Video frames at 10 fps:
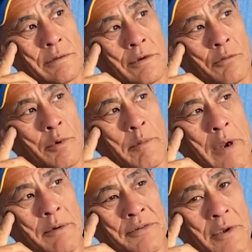you'll
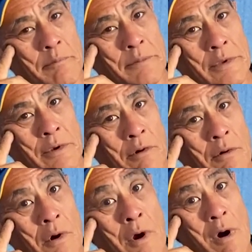remember something and go,
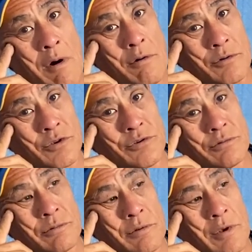"Oh,
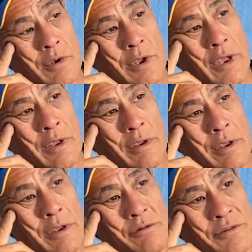
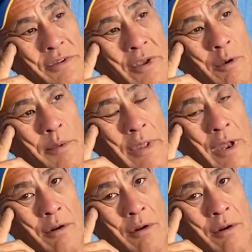he used to tell me that